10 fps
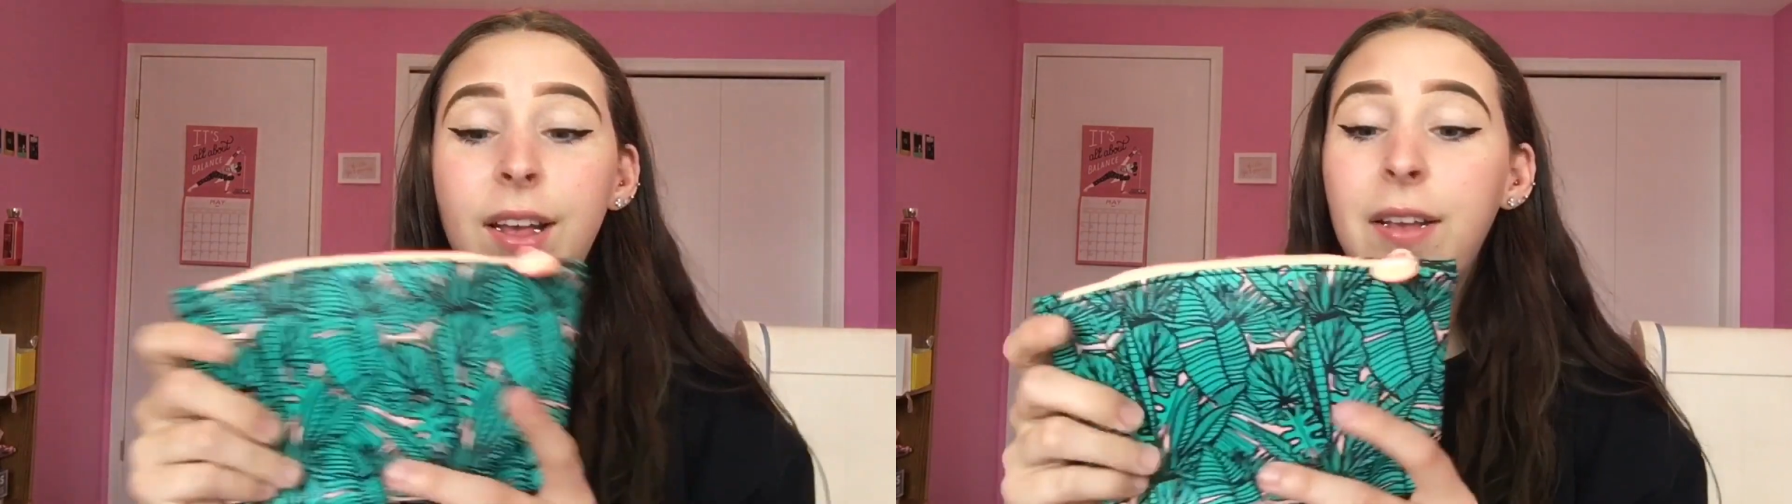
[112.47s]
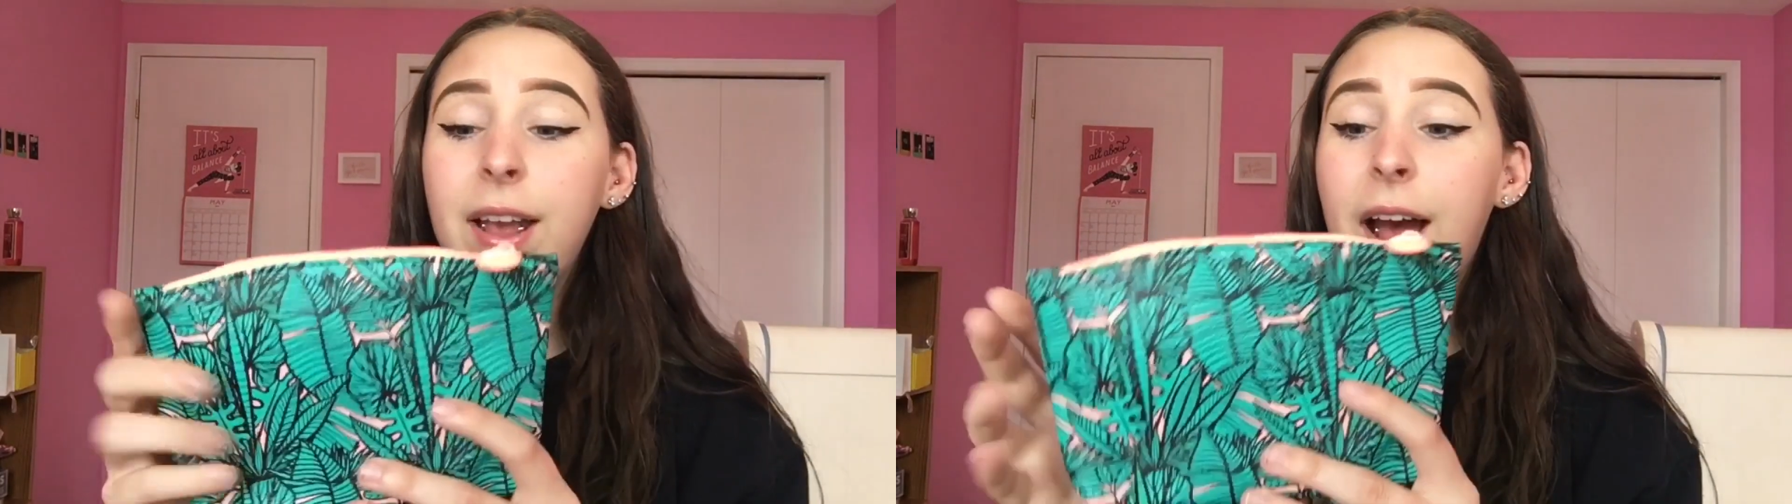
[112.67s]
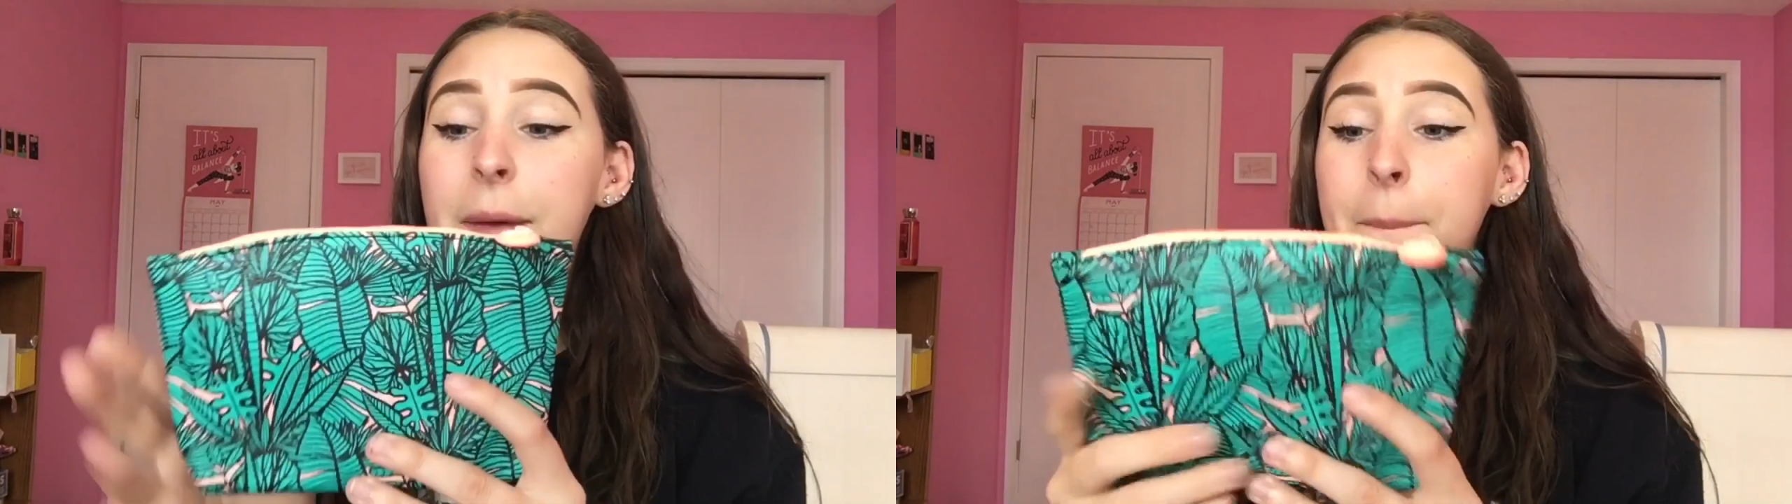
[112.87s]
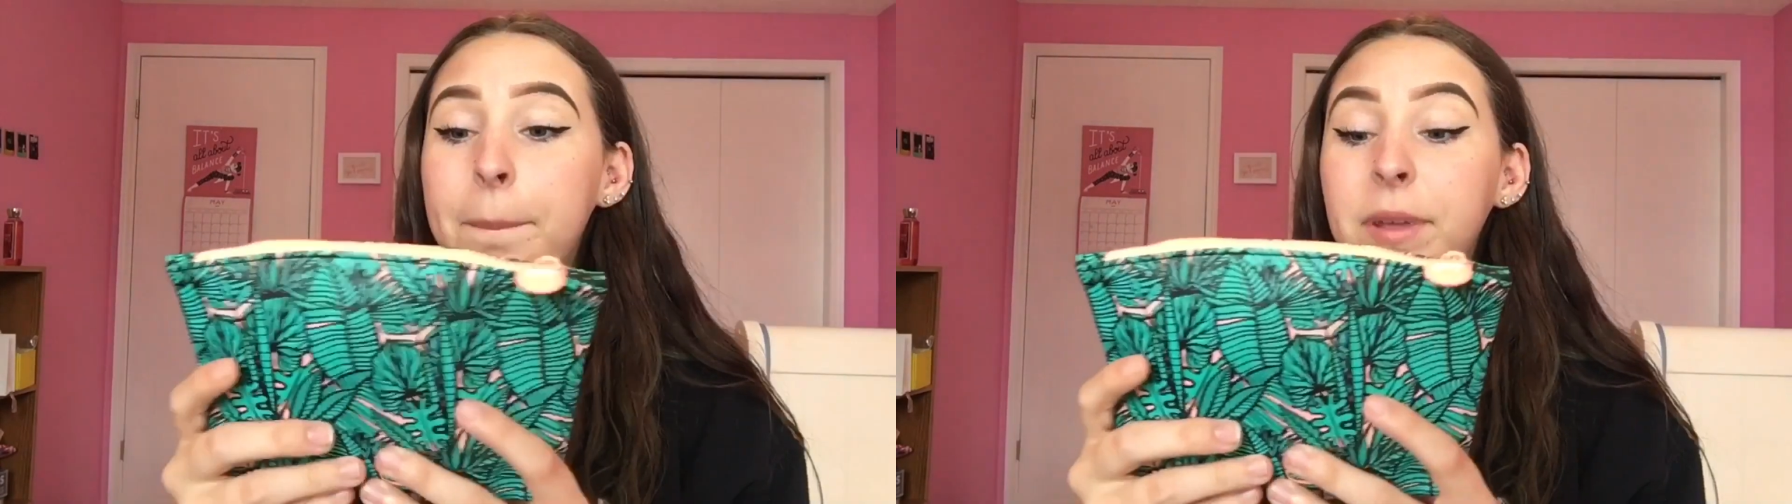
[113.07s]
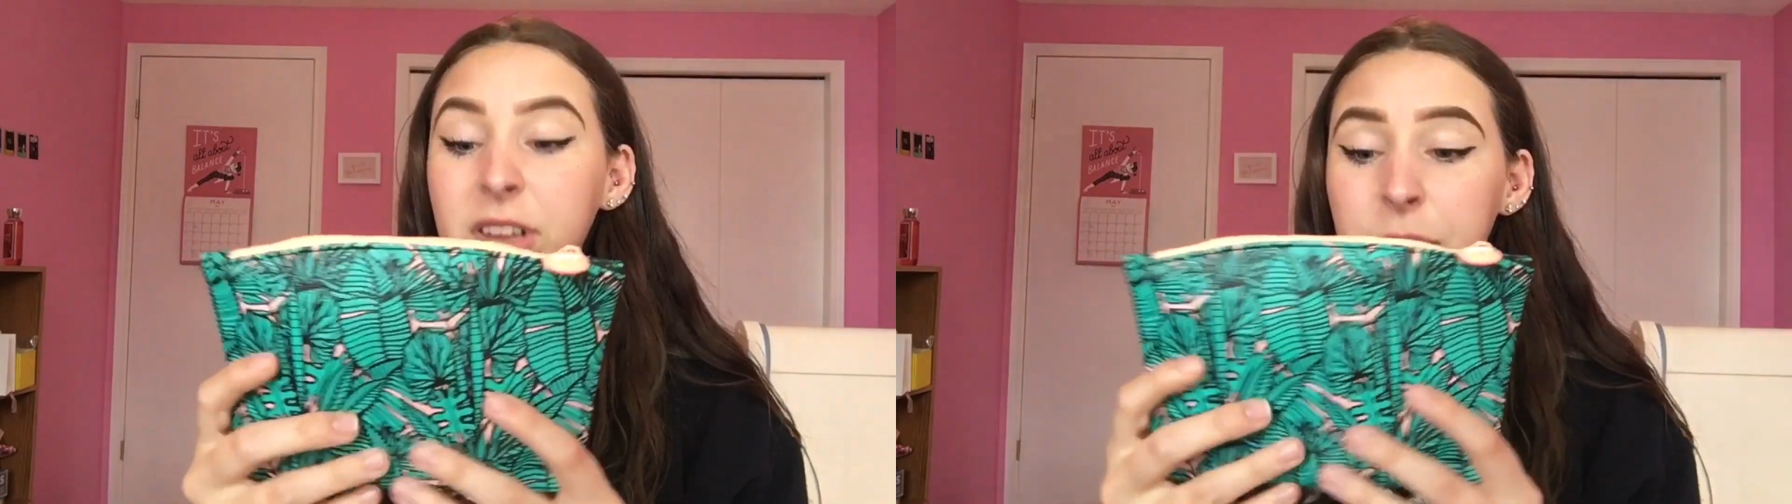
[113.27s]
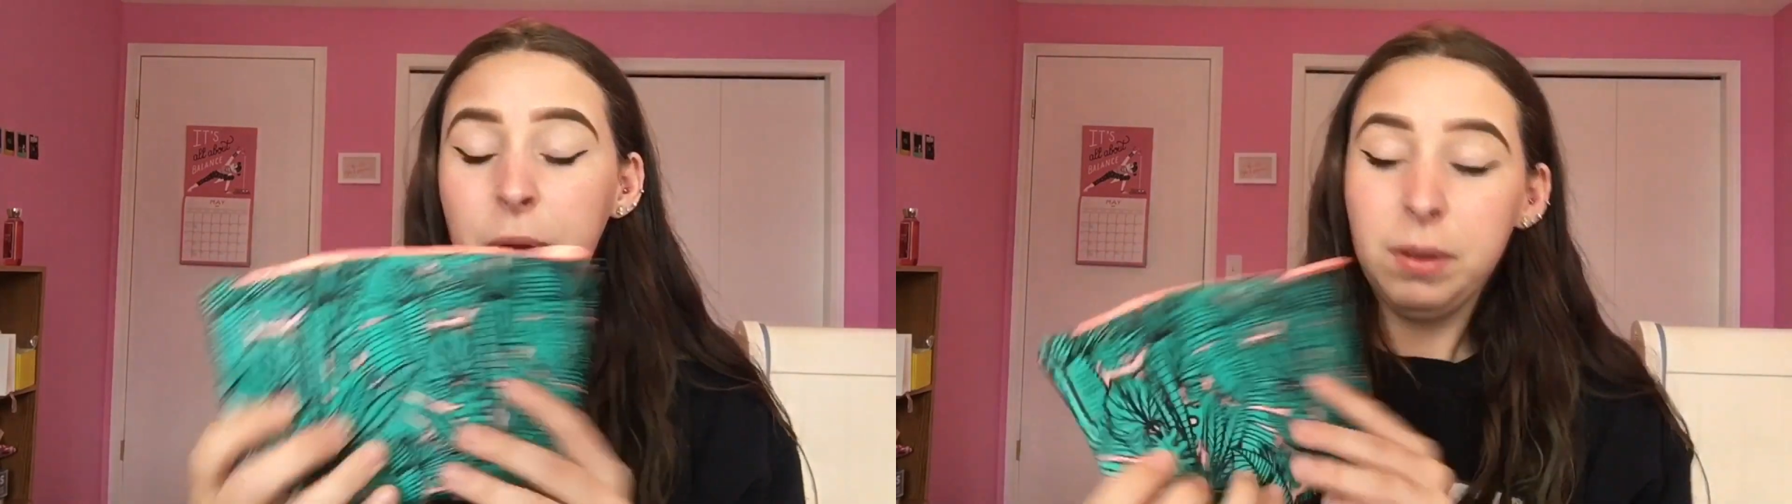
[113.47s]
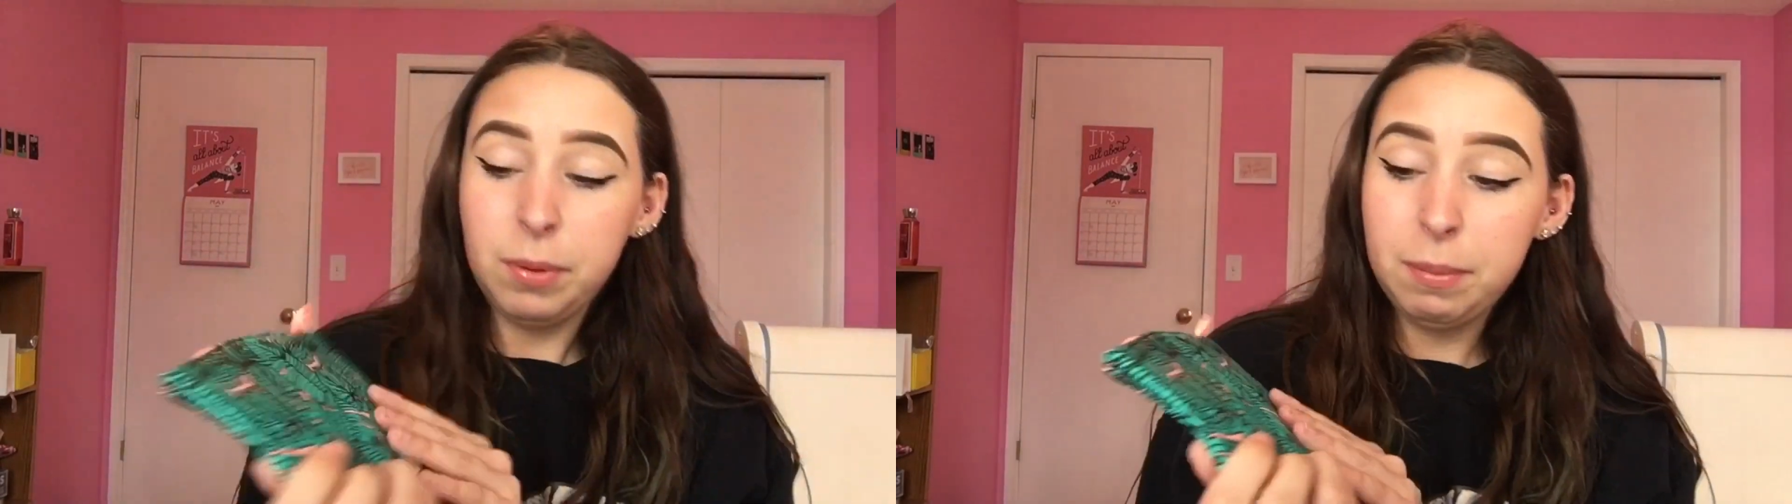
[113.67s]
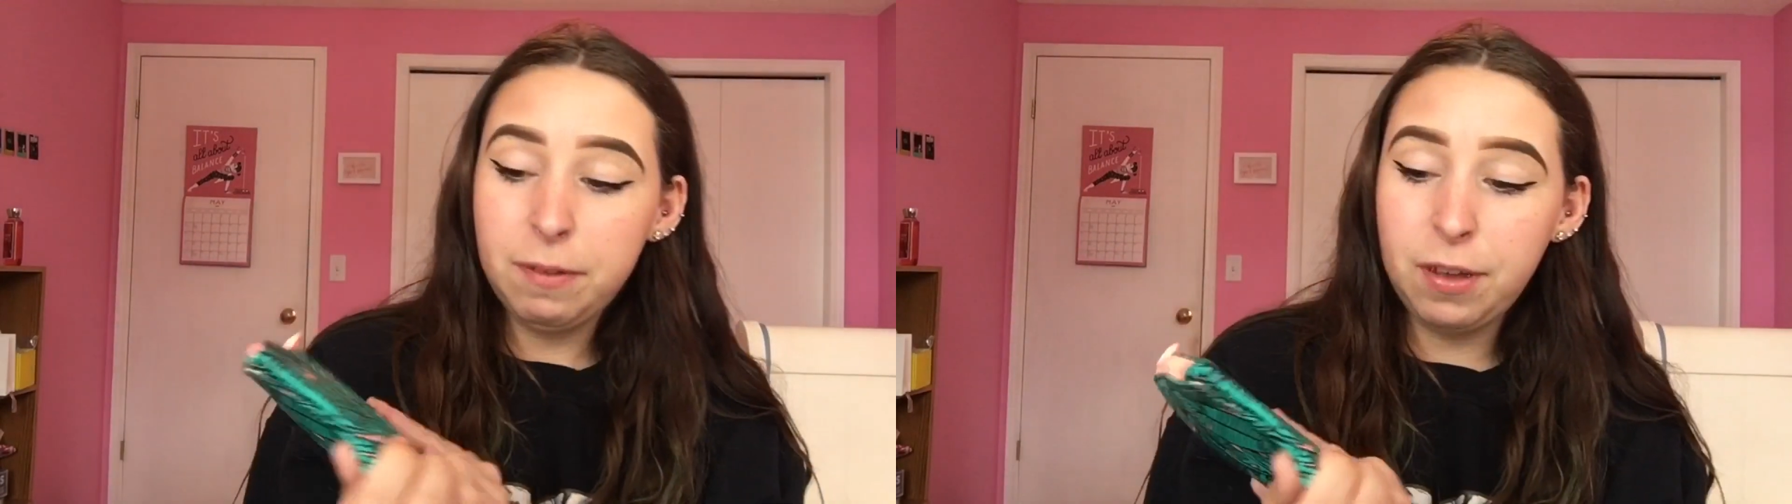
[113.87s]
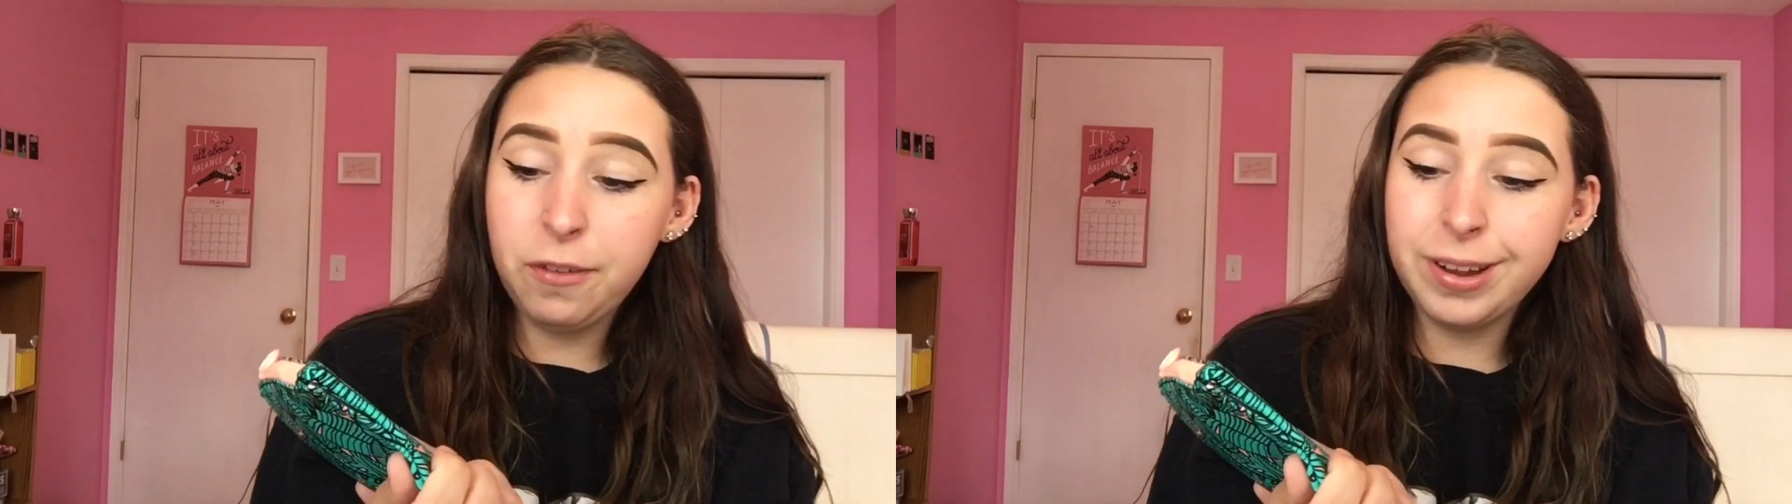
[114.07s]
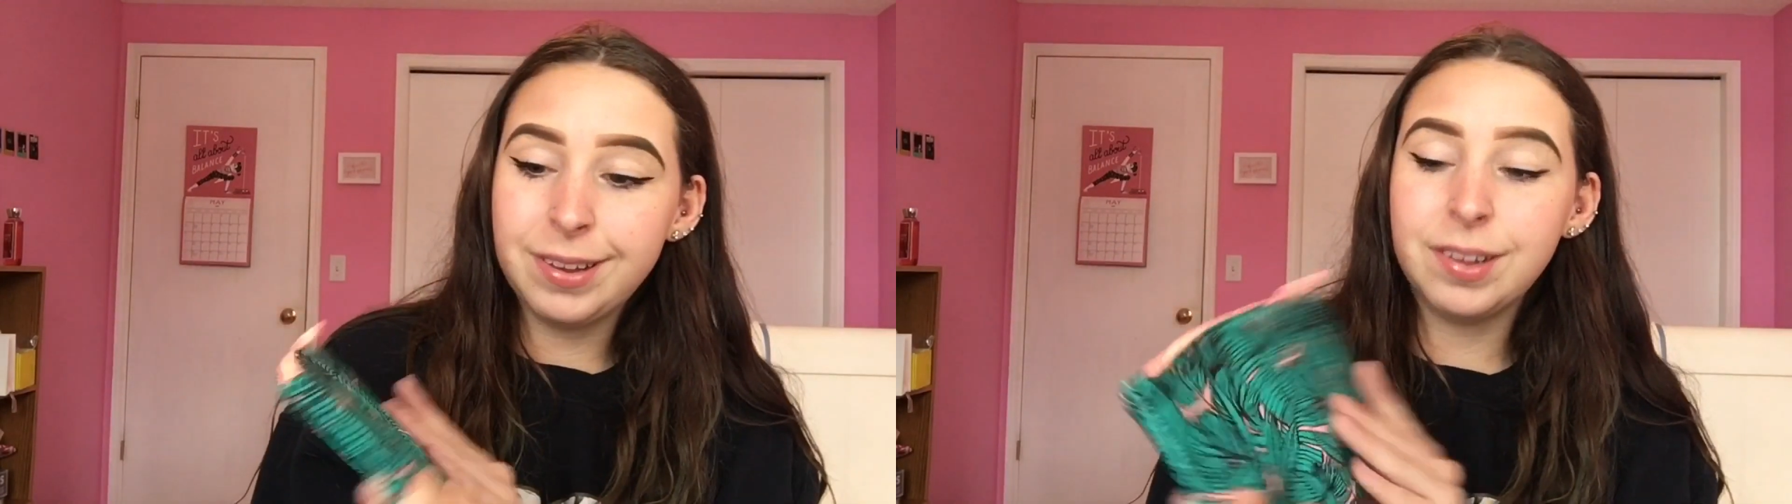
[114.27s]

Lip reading: Like, this is probably one of my favorites.